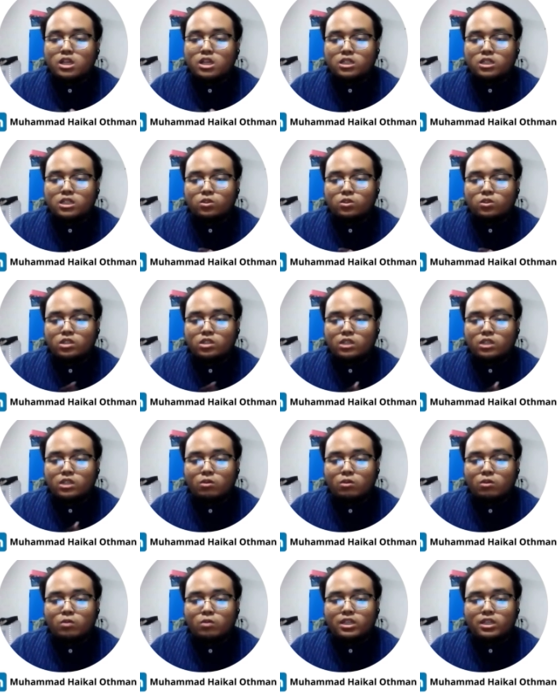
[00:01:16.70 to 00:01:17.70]
The neural
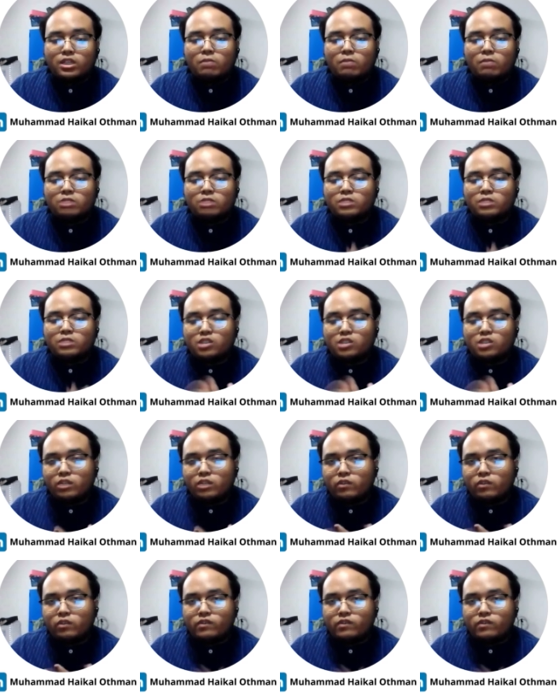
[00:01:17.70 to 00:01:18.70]
network model must be trained
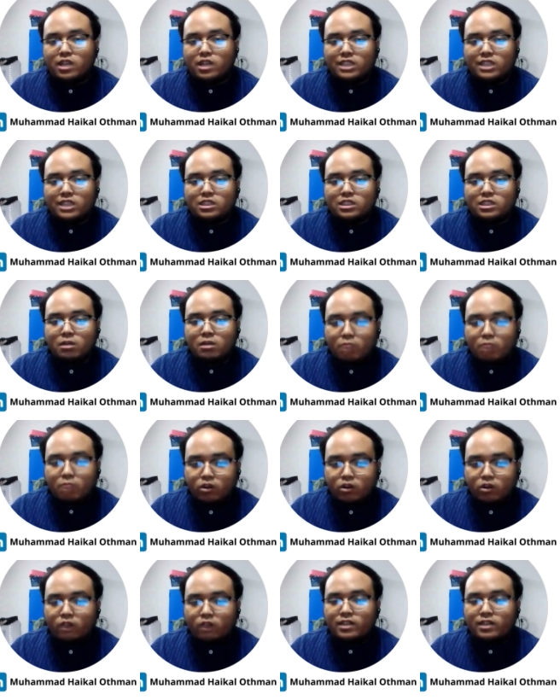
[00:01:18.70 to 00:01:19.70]
with a large
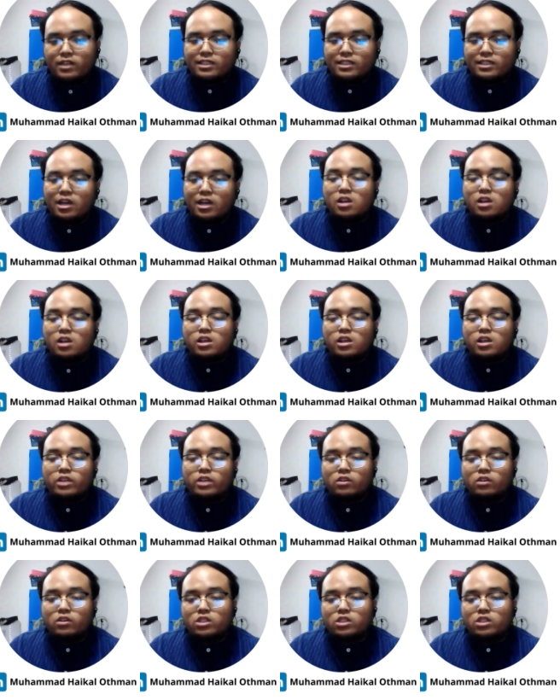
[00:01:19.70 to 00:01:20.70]
amount of data
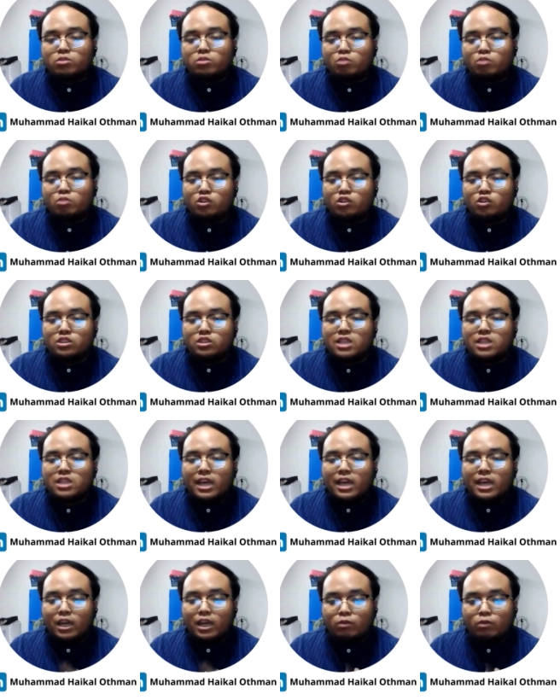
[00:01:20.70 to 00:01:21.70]
in order to produce
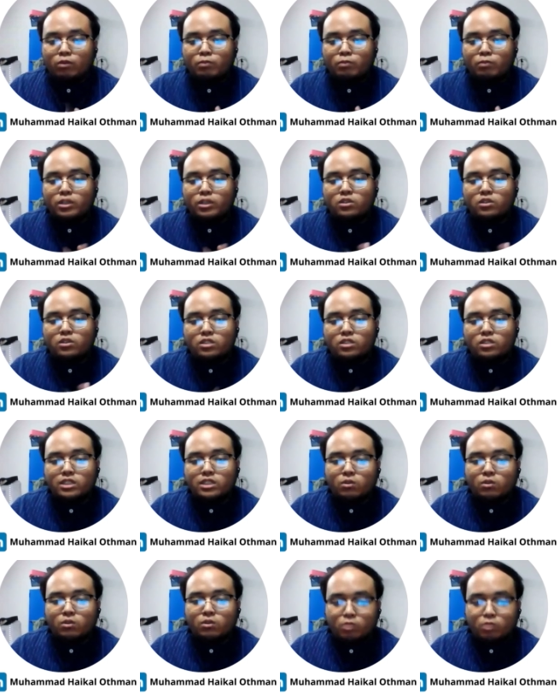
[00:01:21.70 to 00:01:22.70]
an appropriate neural
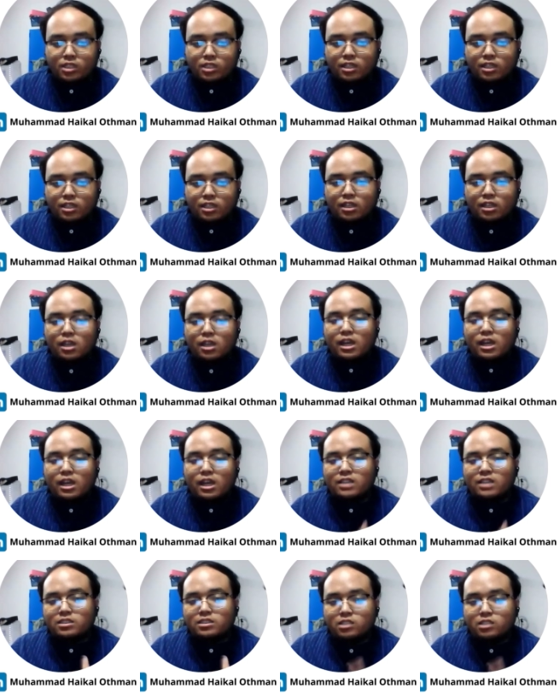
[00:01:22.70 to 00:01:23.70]
network model.
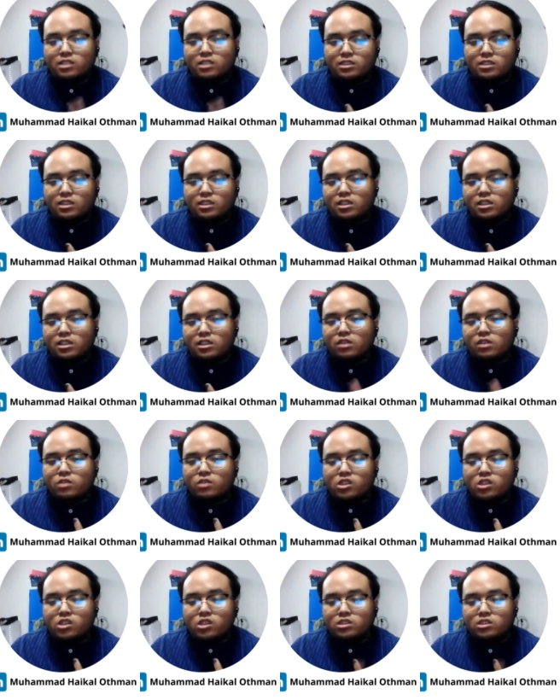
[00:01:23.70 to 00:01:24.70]
As a training technique, we
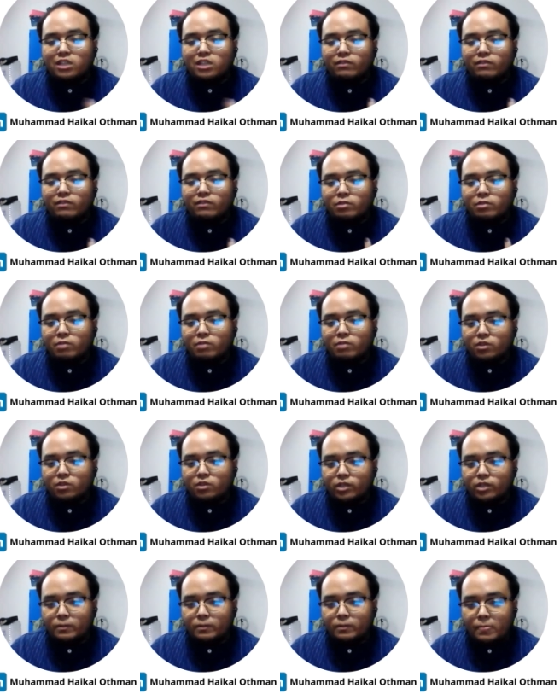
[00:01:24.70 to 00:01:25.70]
use Level
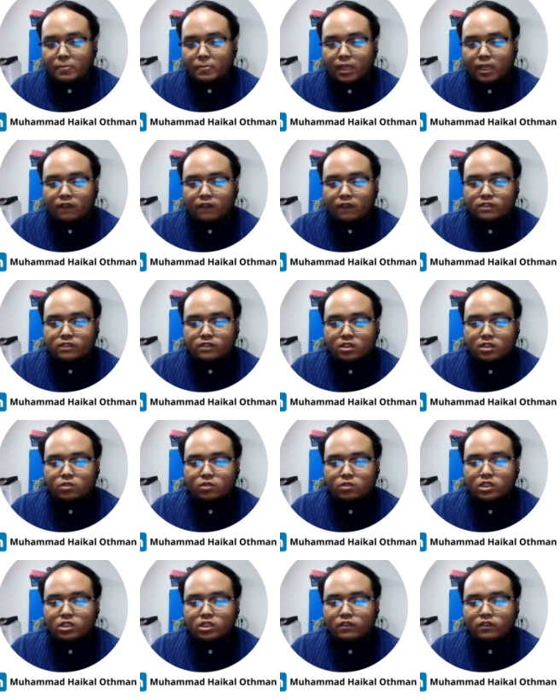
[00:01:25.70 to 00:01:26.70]
Marquardt. After
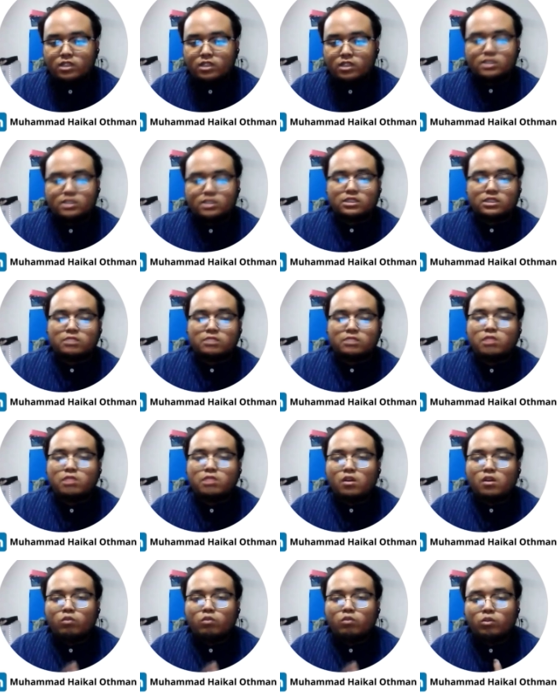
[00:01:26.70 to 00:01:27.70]
we develop the system,
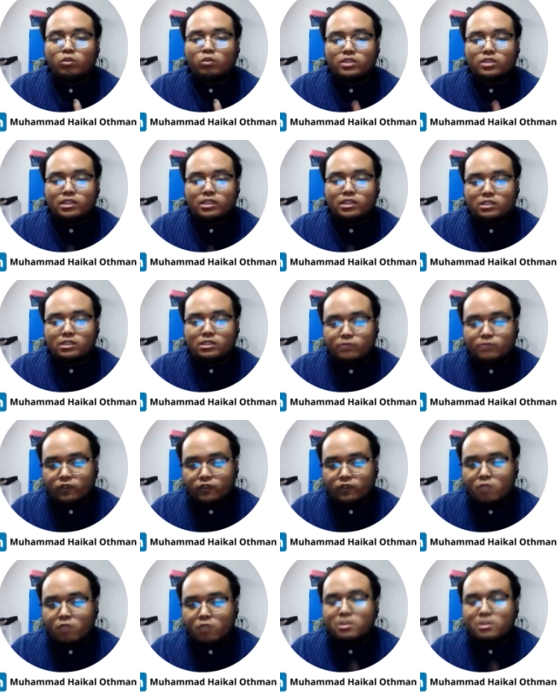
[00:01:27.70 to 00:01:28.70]
we will test its
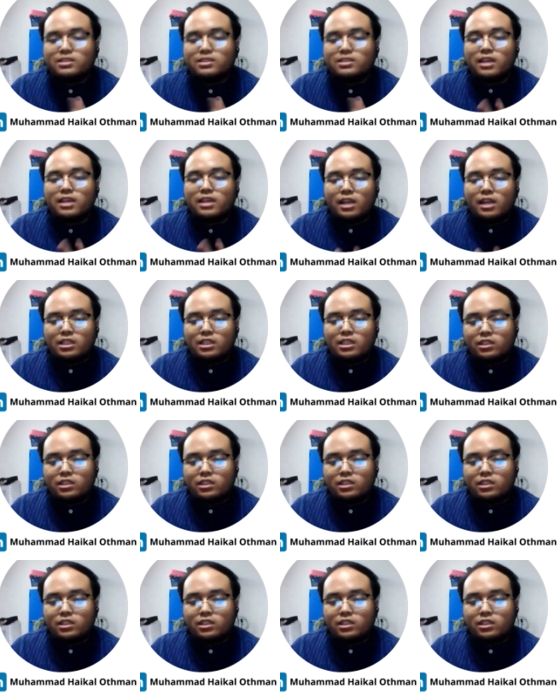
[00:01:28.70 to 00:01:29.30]
performance and